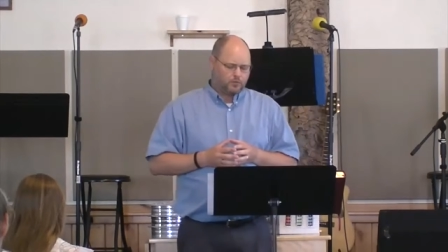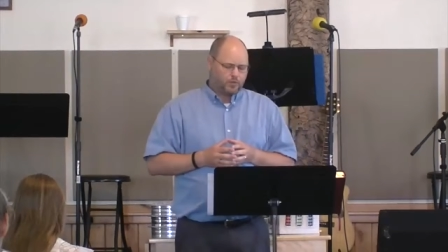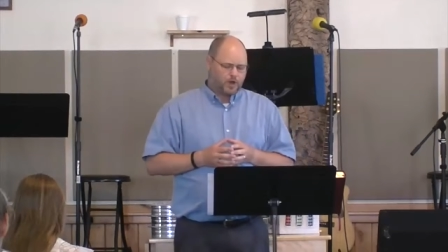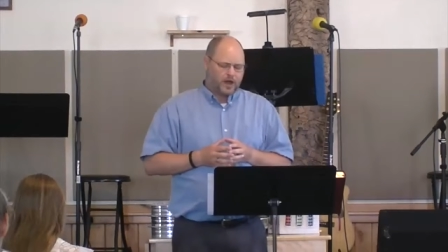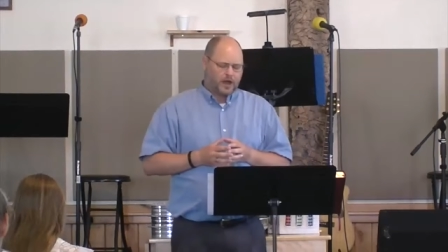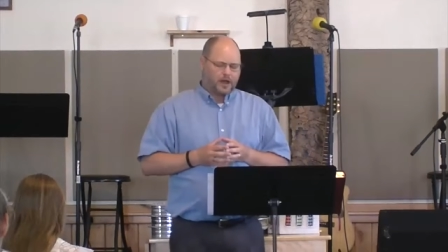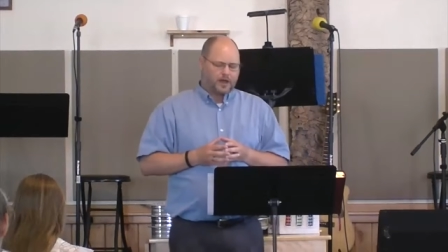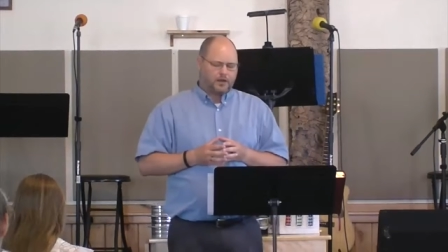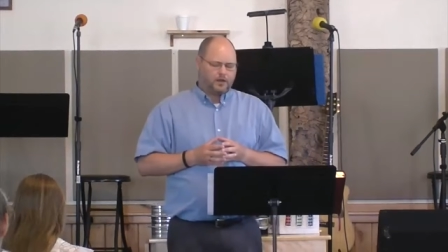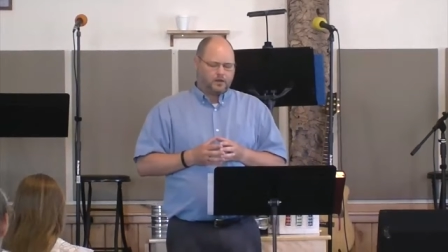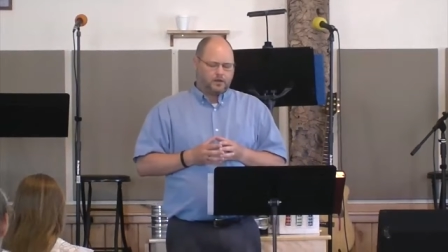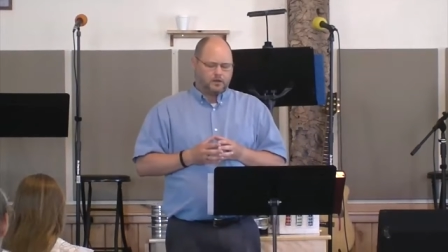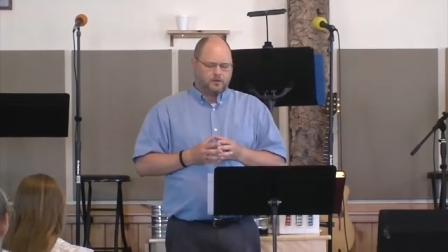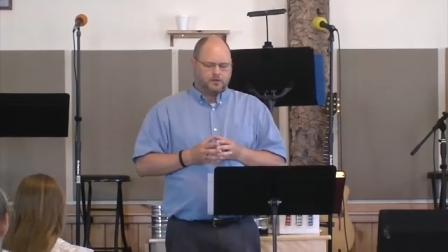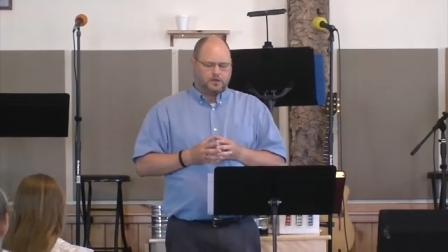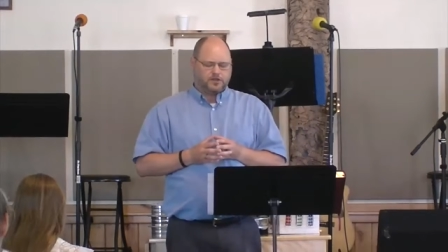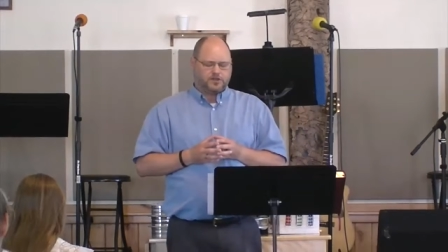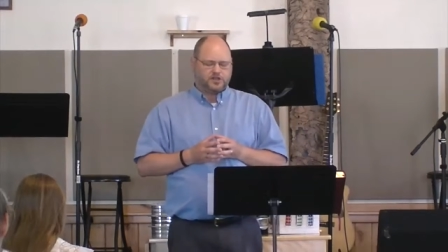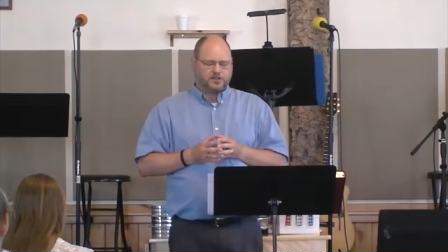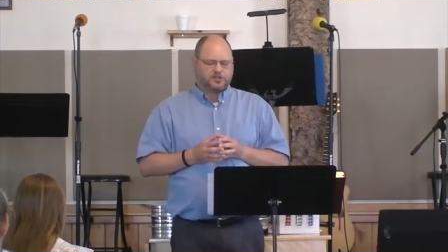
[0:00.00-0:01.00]
by
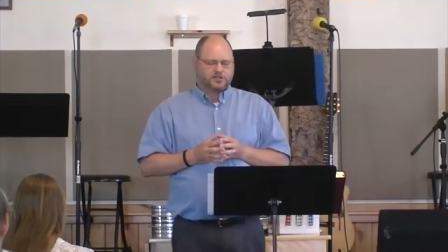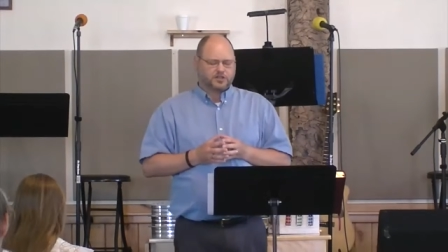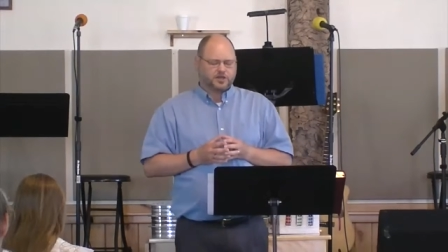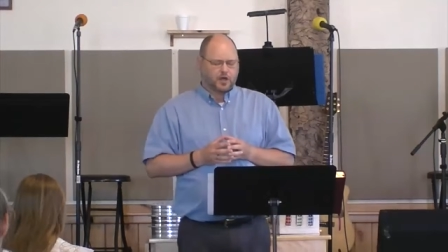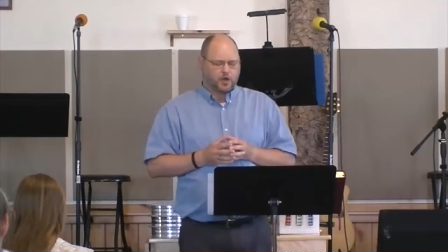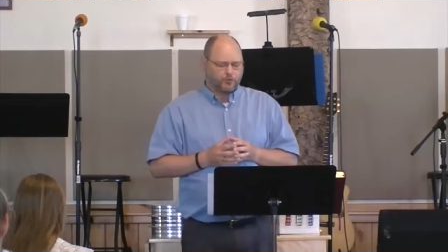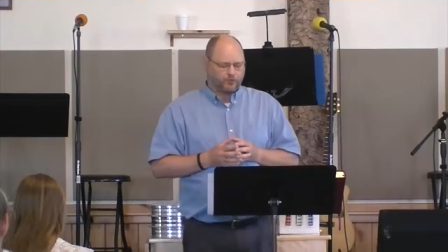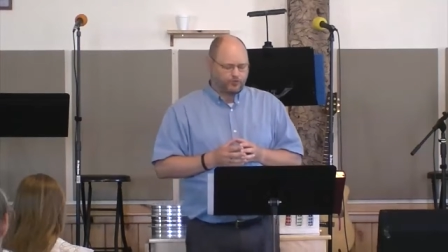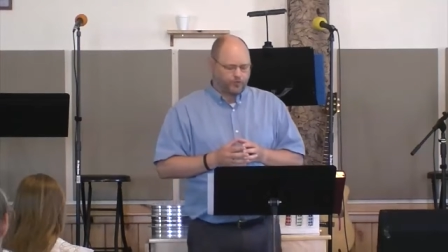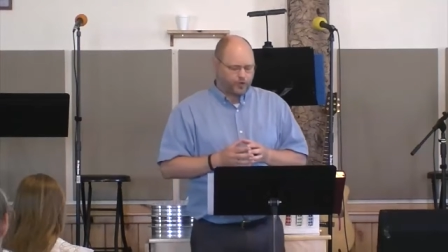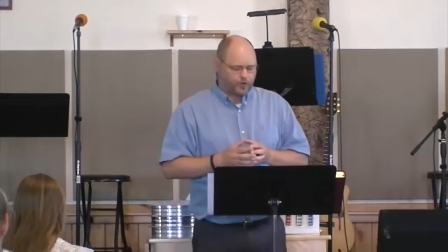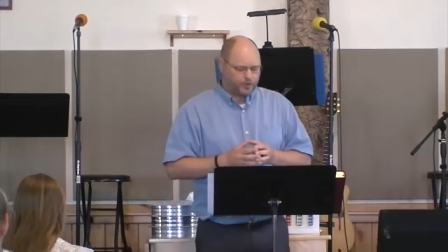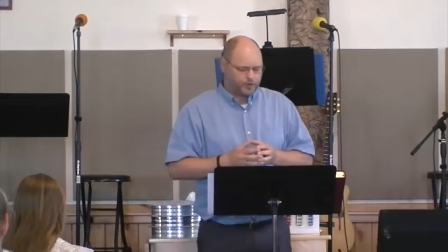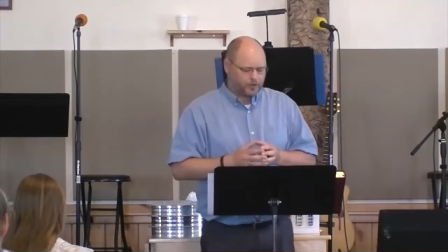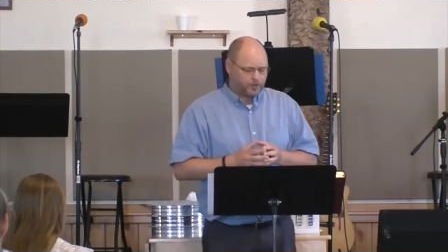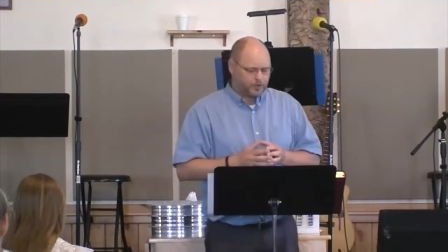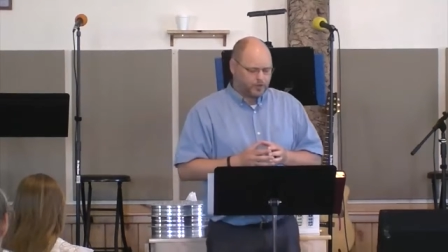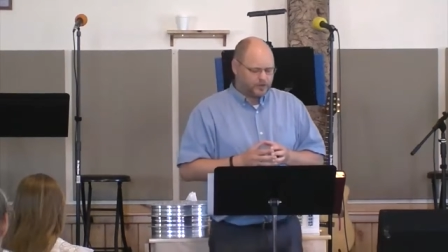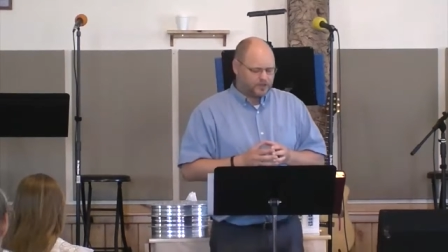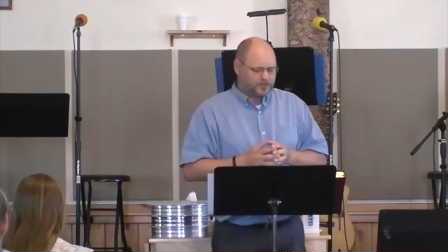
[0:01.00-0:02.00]
the
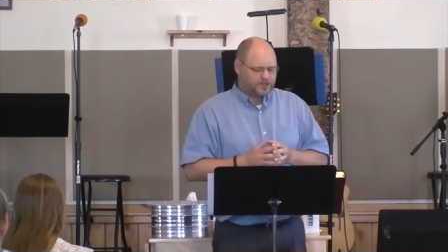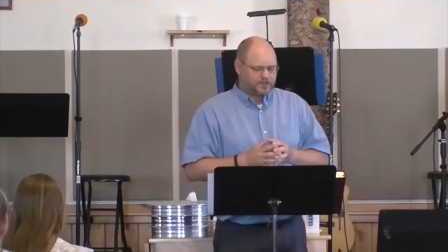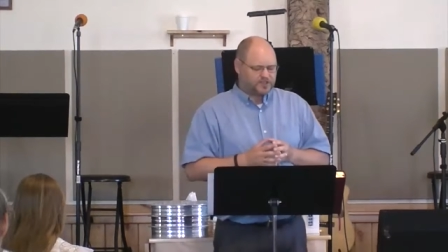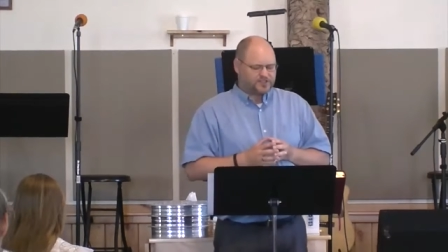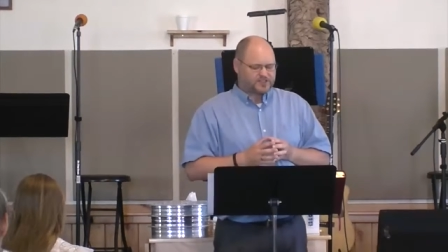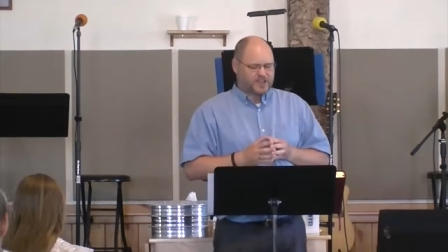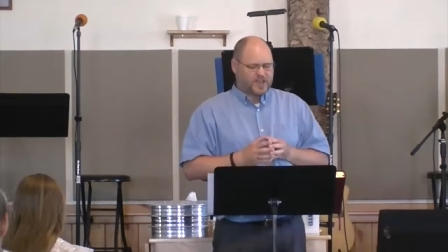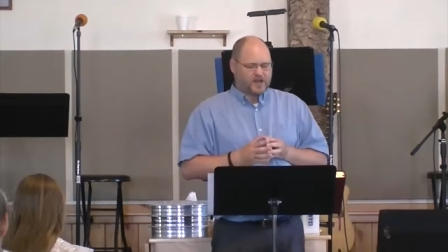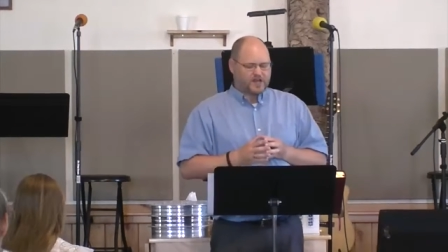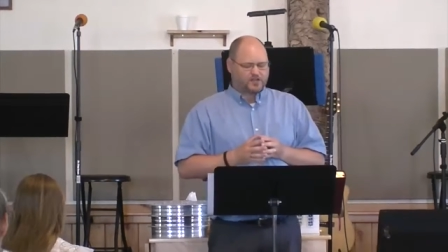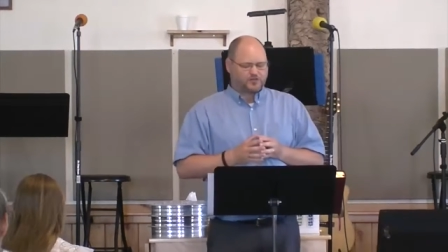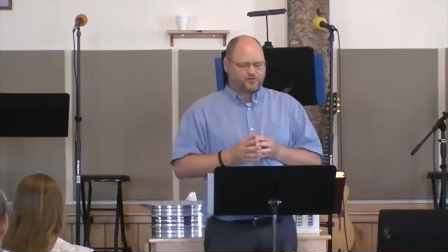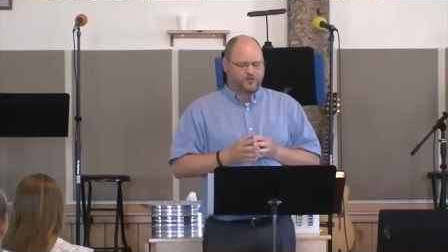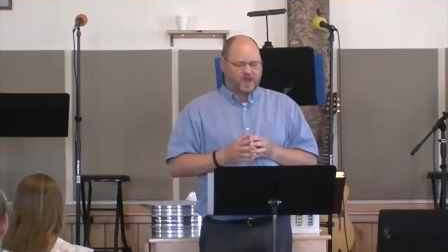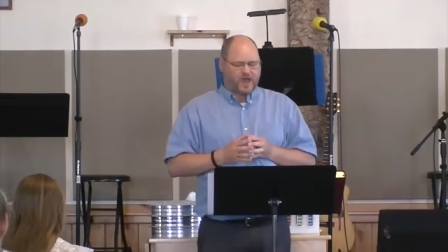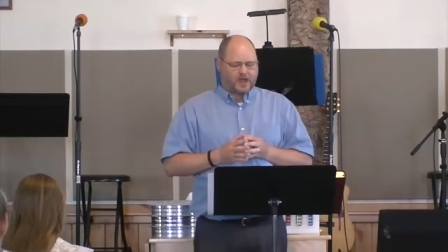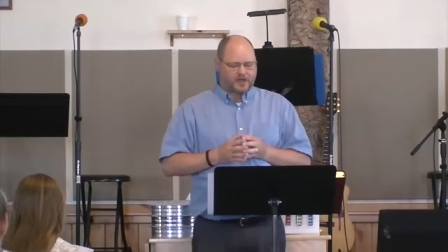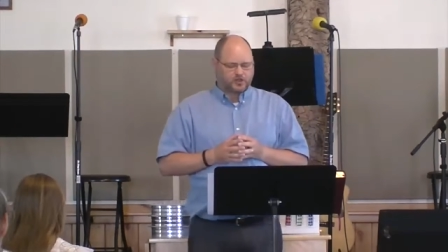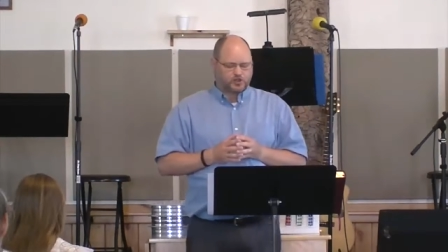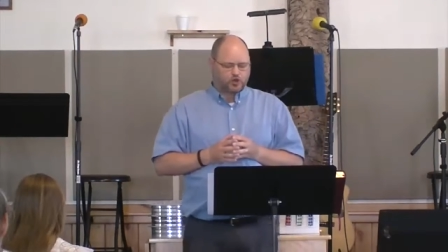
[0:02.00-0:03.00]
discomfort,
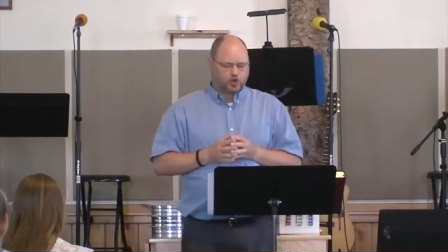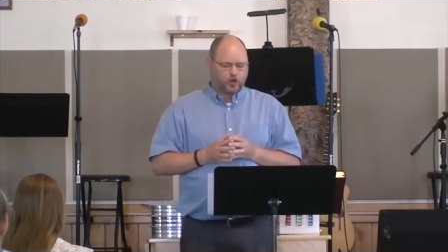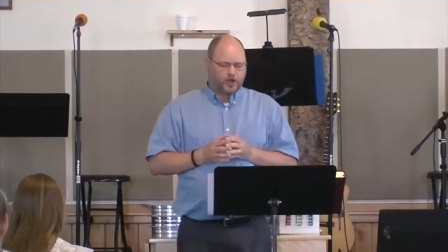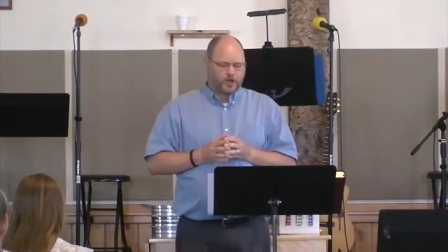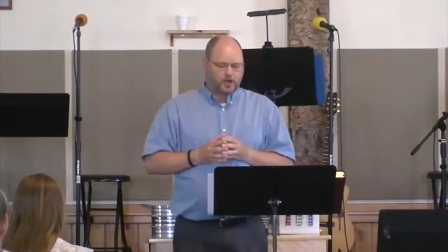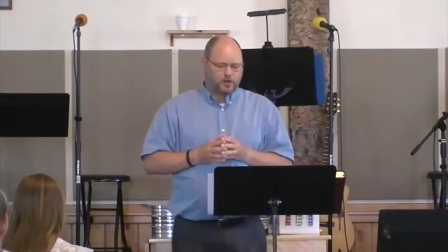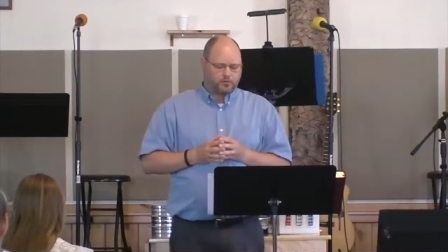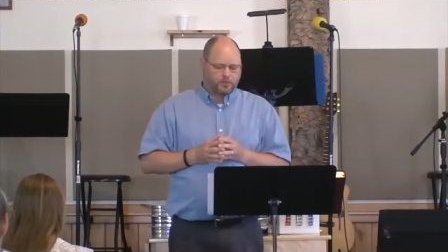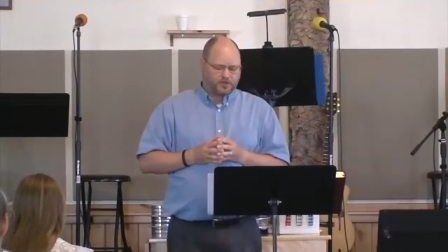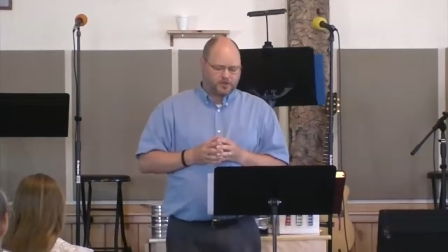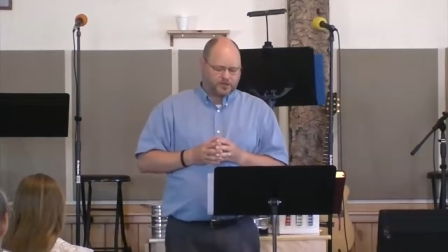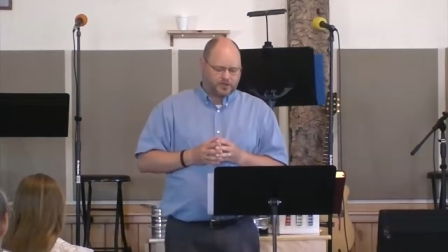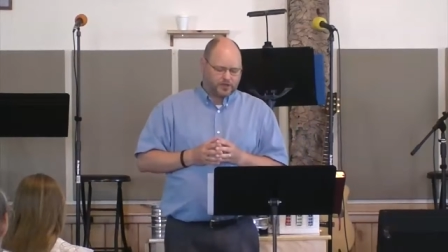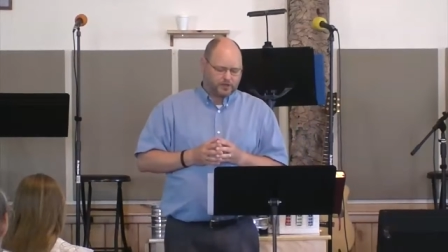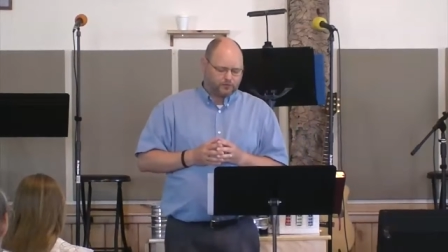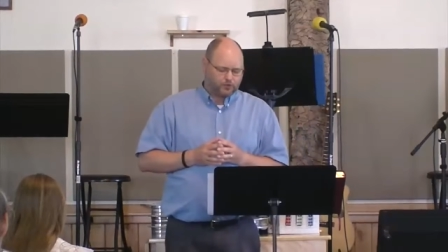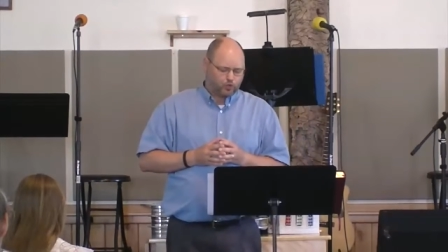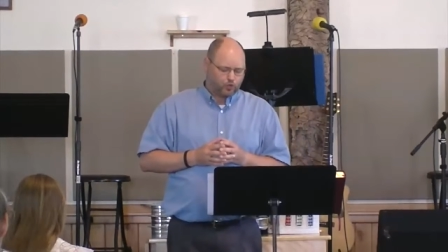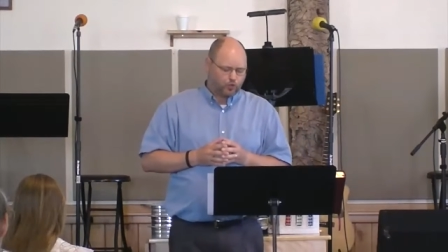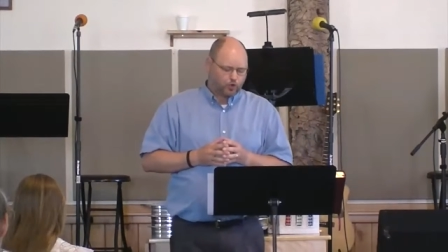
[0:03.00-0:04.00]
dissatisfaction, or
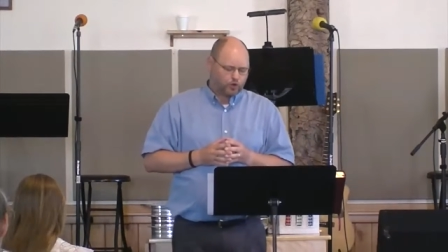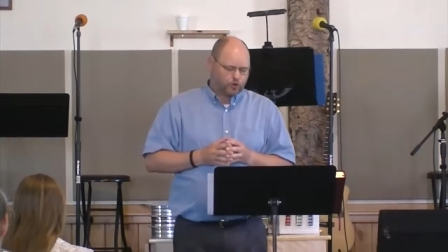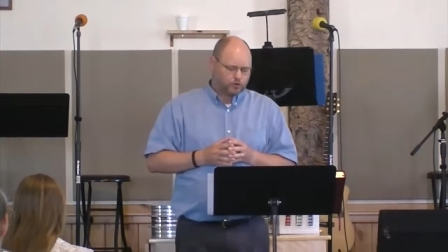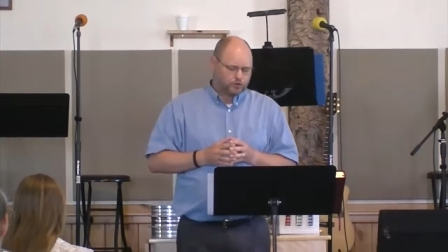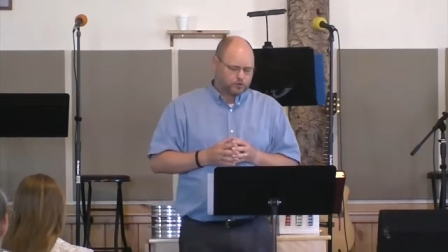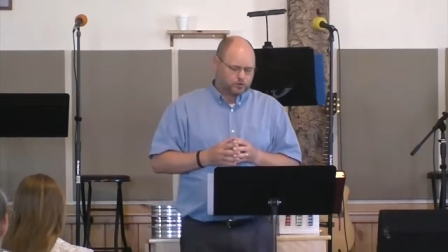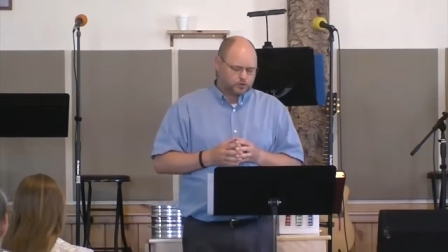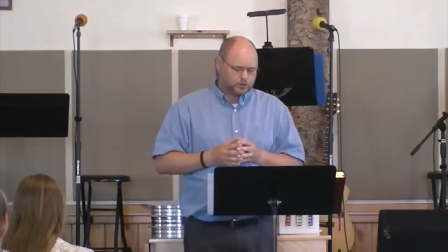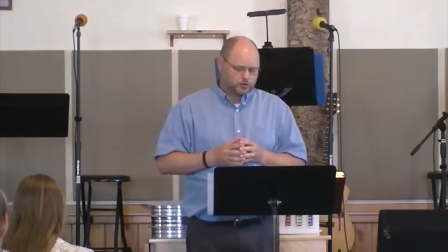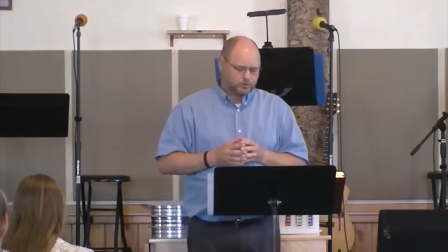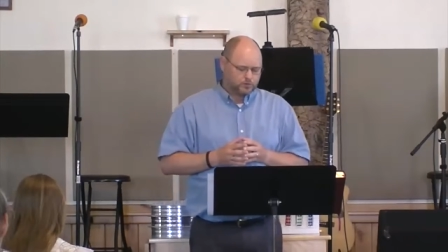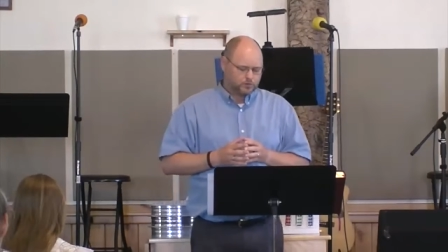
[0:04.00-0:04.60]
enmity of the world.